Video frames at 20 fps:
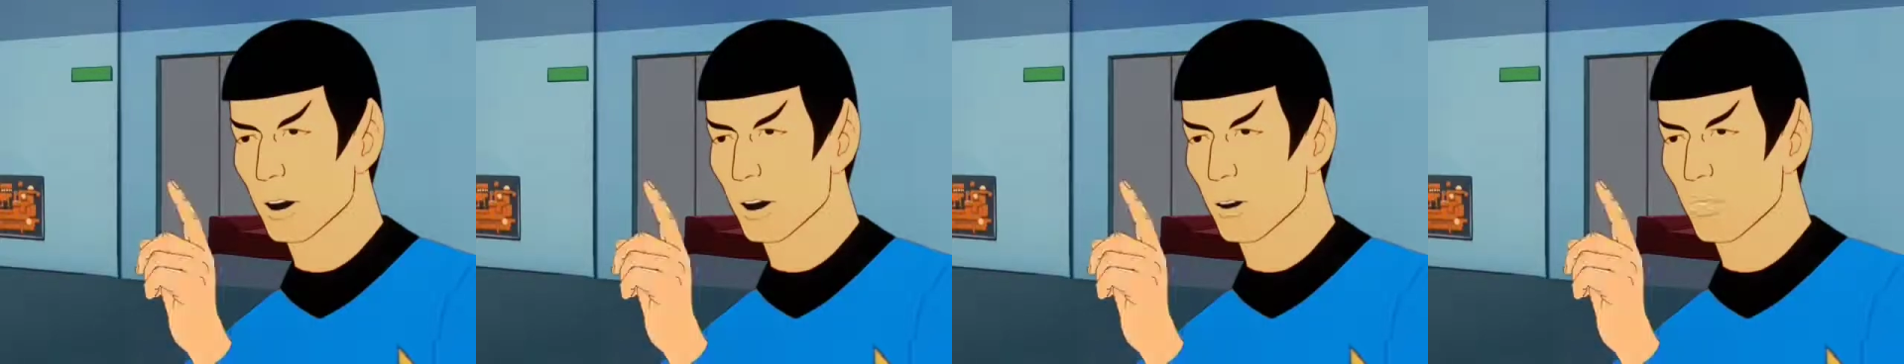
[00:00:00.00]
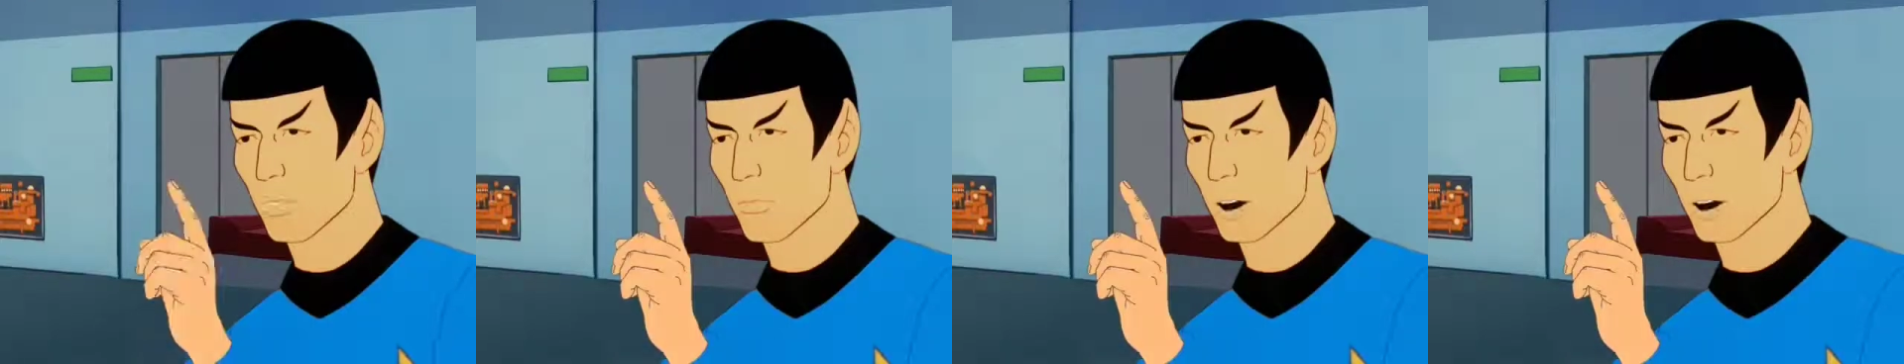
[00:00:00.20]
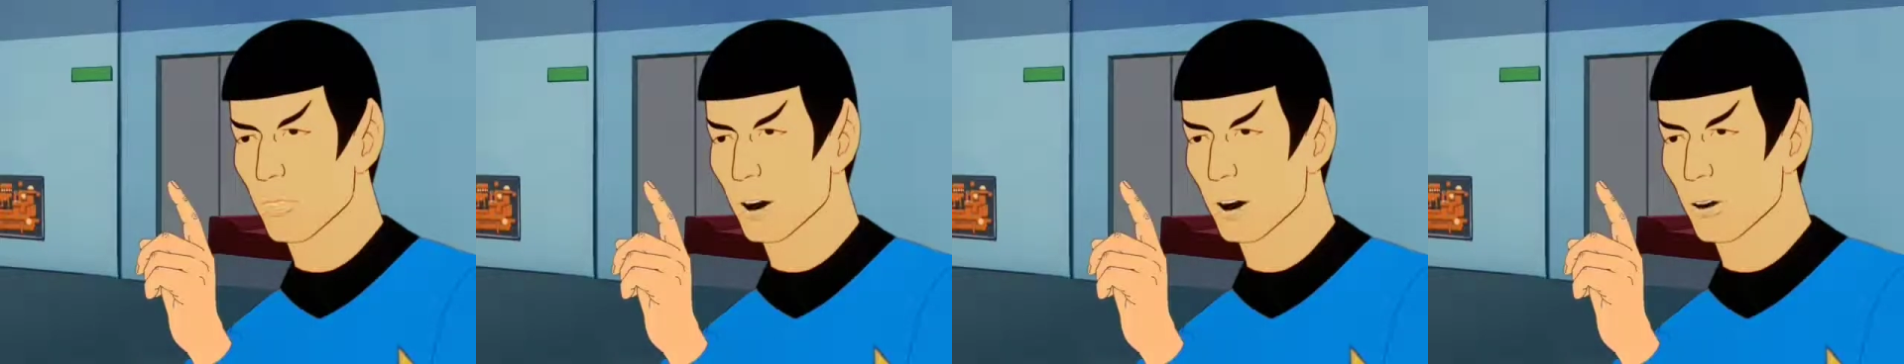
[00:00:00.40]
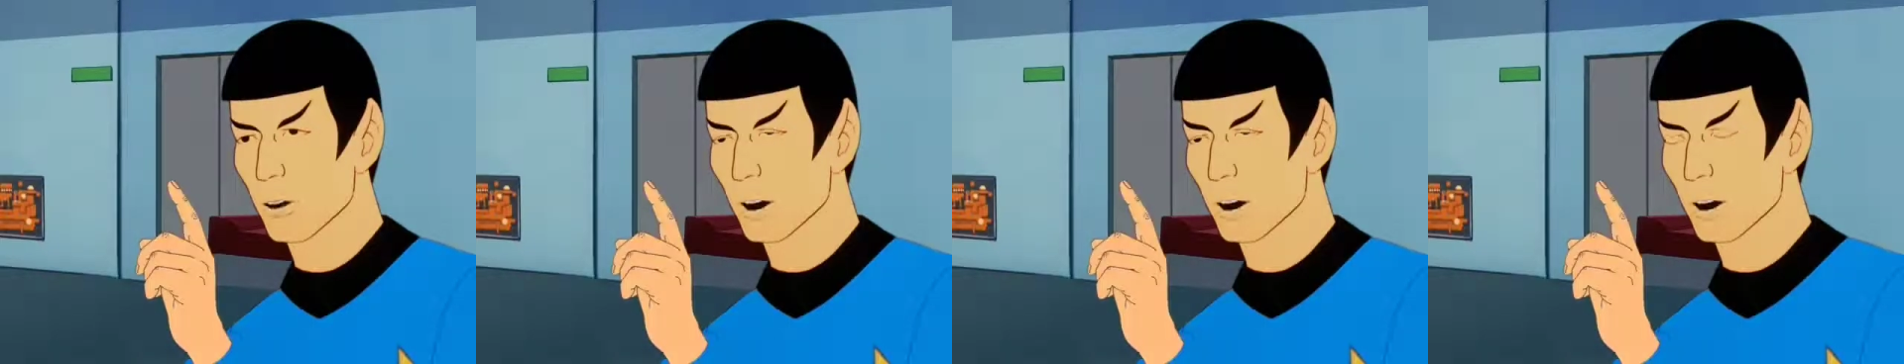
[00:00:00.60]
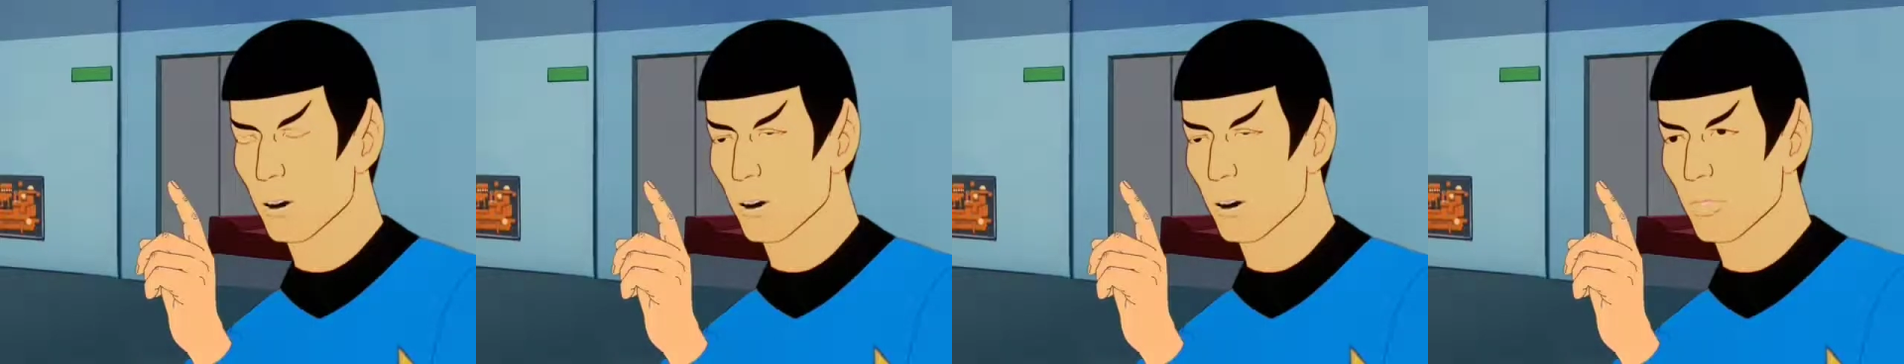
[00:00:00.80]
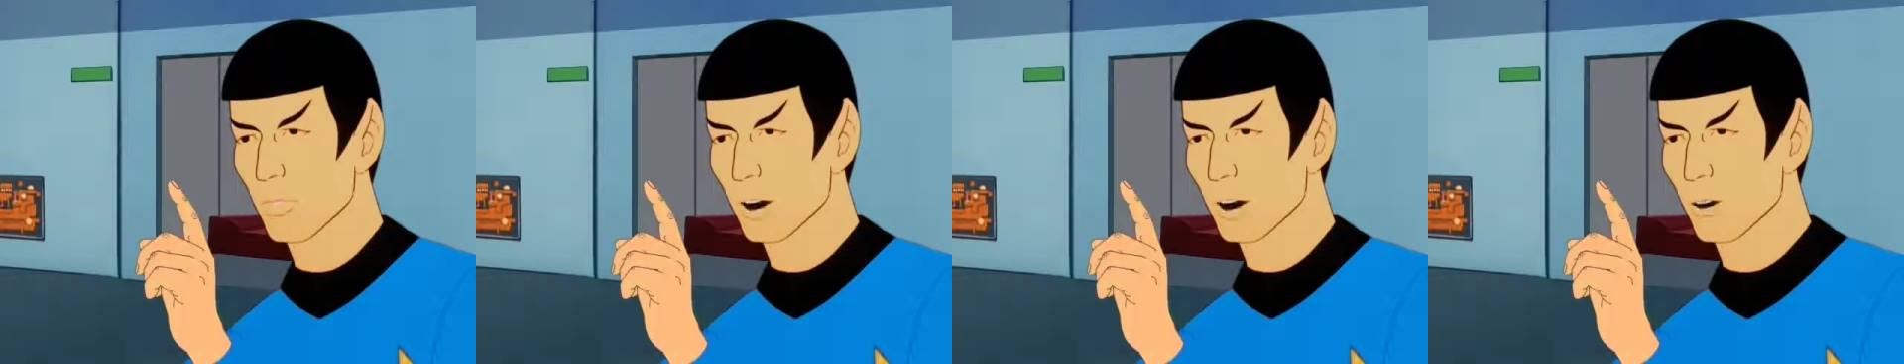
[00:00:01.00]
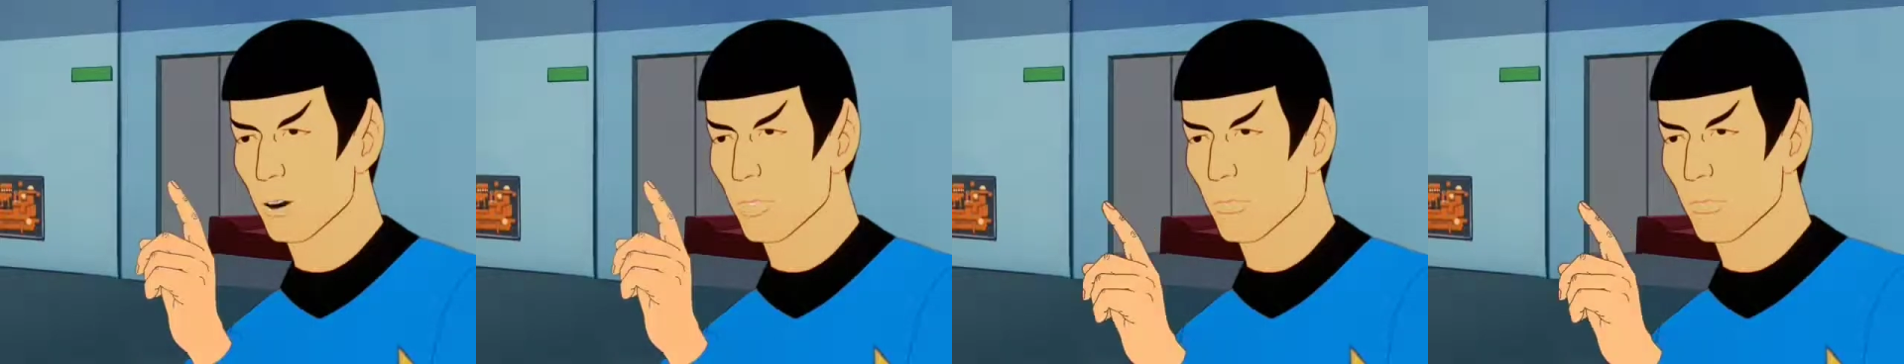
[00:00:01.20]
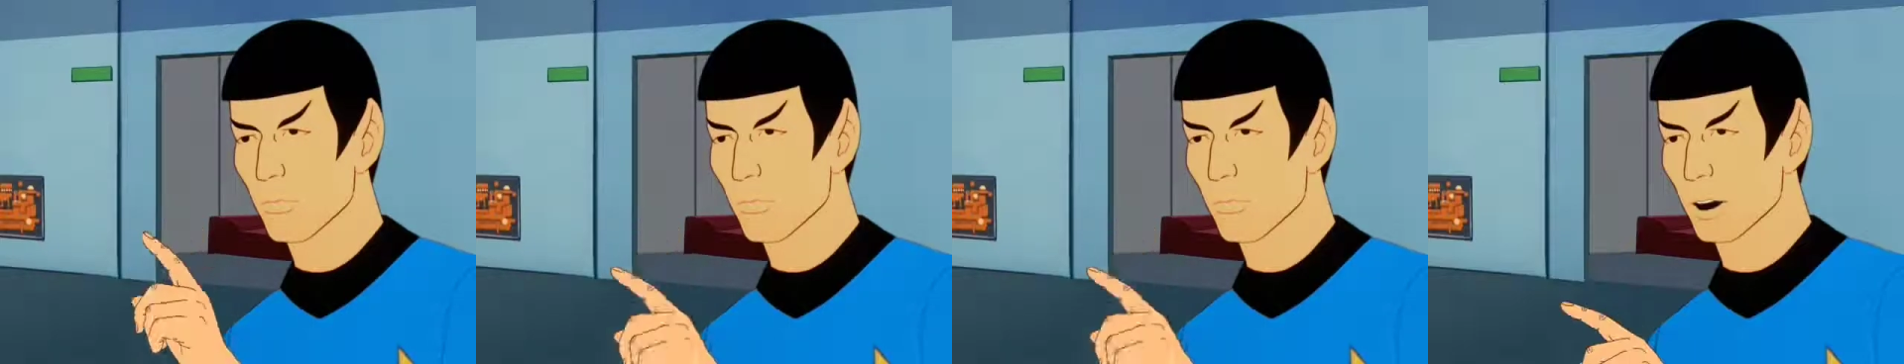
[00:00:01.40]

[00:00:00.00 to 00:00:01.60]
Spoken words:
Mudd, is not logical.